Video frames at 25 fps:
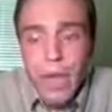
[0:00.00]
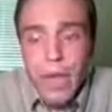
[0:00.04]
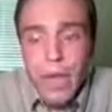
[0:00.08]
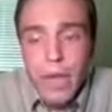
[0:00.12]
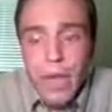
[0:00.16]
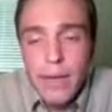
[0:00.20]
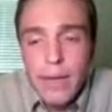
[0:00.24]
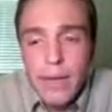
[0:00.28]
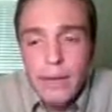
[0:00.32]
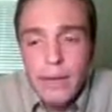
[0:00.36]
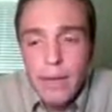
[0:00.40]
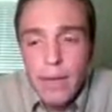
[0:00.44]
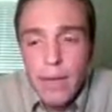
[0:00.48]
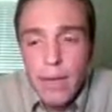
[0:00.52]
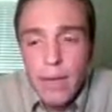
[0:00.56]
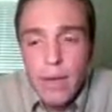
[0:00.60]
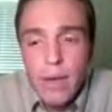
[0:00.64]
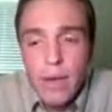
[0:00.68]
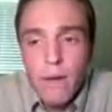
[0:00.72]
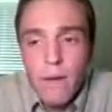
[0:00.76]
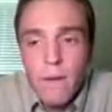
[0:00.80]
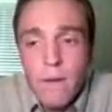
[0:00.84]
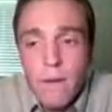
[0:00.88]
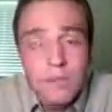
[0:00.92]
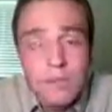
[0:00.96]
And
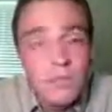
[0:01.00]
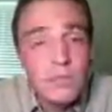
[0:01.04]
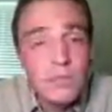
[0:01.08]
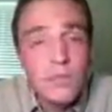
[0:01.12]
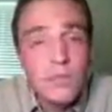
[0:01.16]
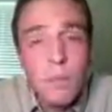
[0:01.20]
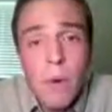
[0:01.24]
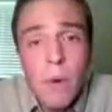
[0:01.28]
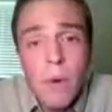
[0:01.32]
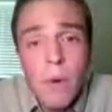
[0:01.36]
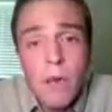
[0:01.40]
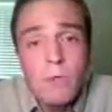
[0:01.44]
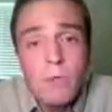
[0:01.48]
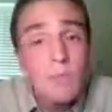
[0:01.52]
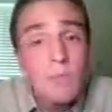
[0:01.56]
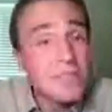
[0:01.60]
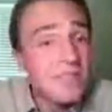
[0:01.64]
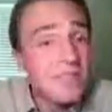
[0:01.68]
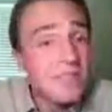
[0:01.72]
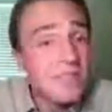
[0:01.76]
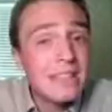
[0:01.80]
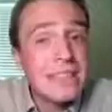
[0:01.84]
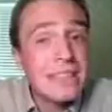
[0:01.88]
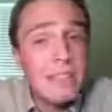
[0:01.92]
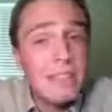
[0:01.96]
Veselin Topalov
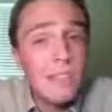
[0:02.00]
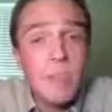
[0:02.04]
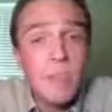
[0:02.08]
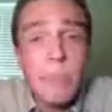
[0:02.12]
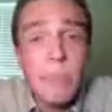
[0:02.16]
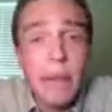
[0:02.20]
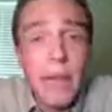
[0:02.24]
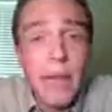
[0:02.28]
was the leader